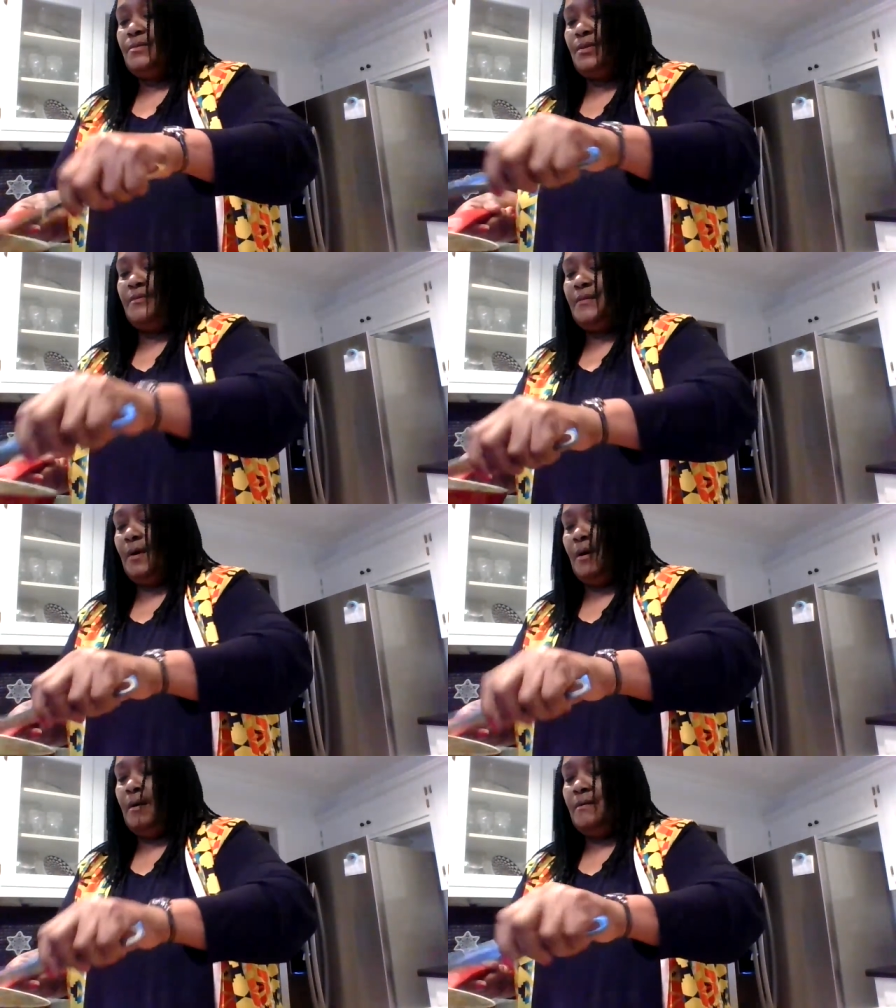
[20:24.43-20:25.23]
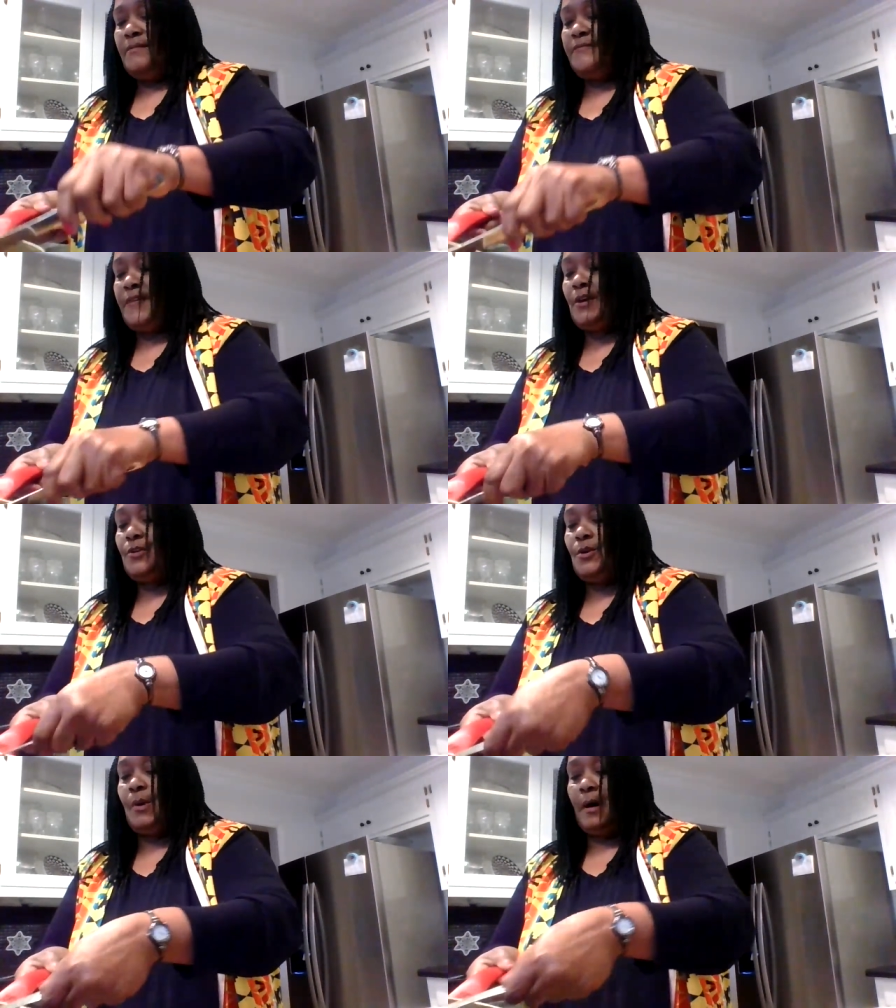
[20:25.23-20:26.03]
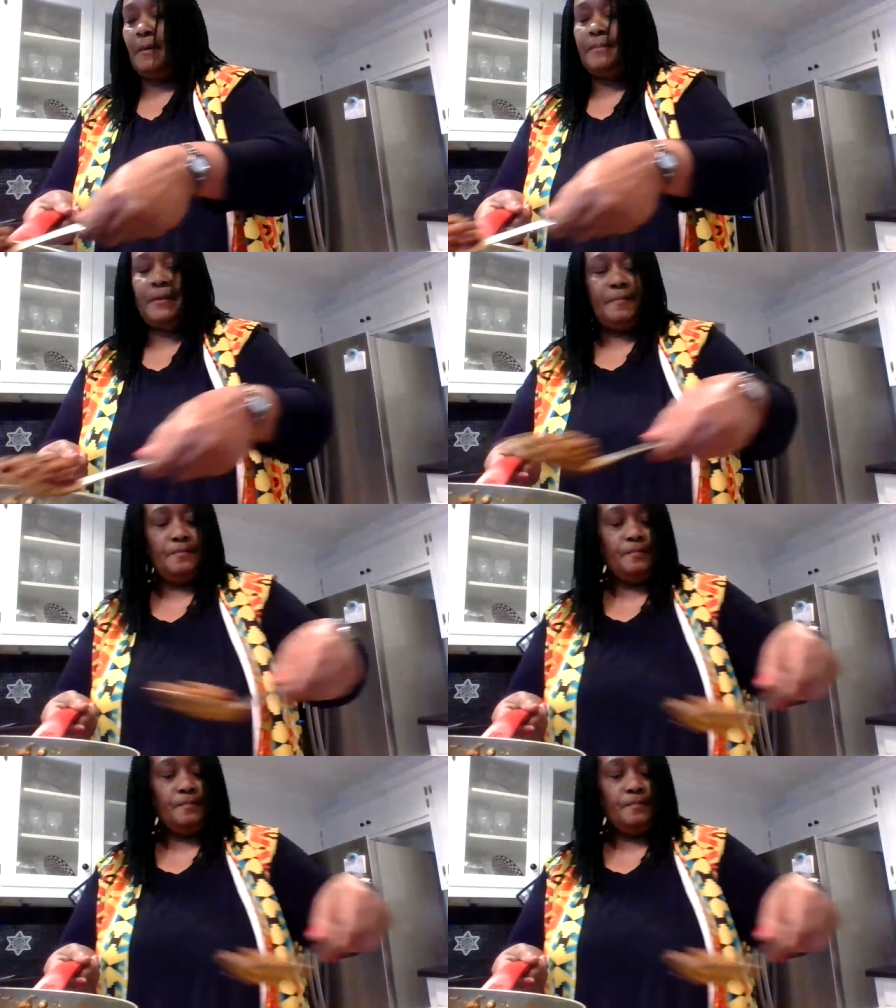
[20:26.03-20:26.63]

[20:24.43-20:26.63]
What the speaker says: to fill you up.